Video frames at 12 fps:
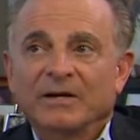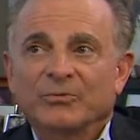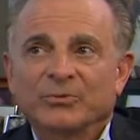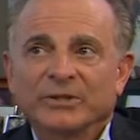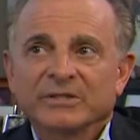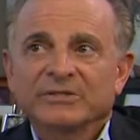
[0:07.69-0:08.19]

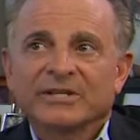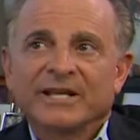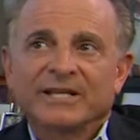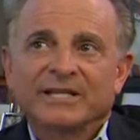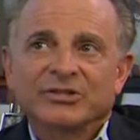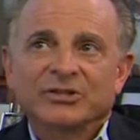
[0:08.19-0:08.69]
Real
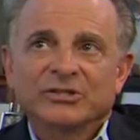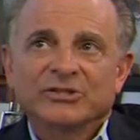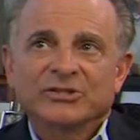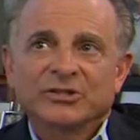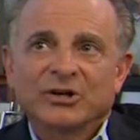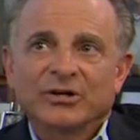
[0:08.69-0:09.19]
estate had just
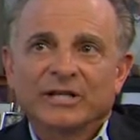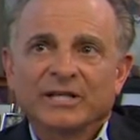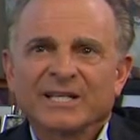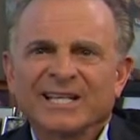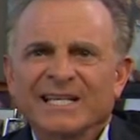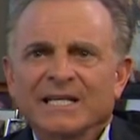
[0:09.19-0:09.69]
started
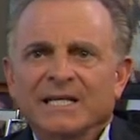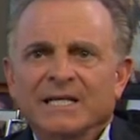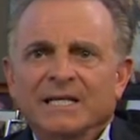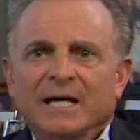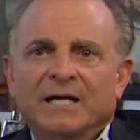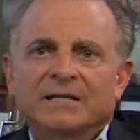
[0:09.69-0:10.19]

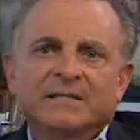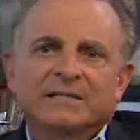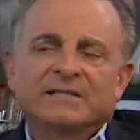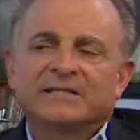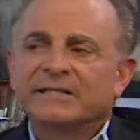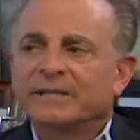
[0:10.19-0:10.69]

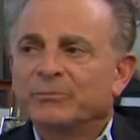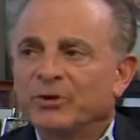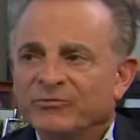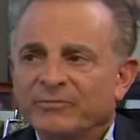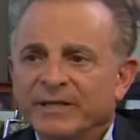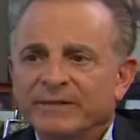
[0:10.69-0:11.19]
to see
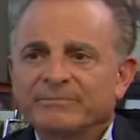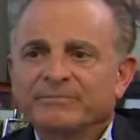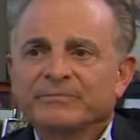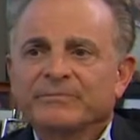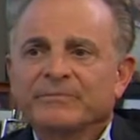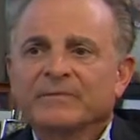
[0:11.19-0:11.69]
movement
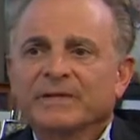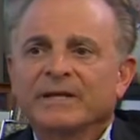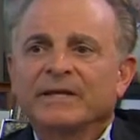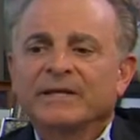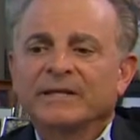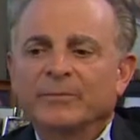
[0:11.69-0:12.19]

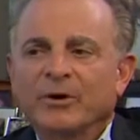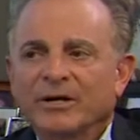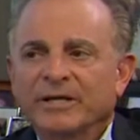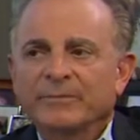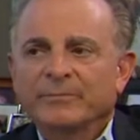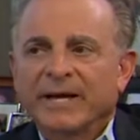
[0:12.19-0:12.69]
in the
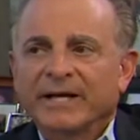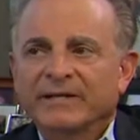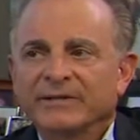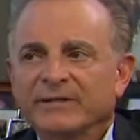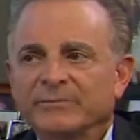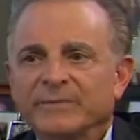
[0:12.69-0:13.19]
market back in
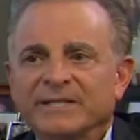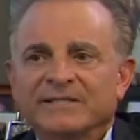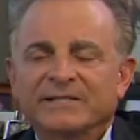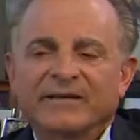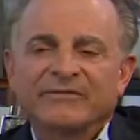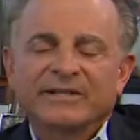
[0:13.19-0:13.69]
the
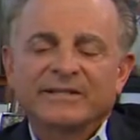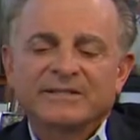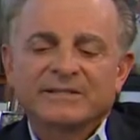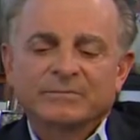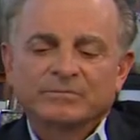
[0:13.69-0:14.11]
mid-'70s.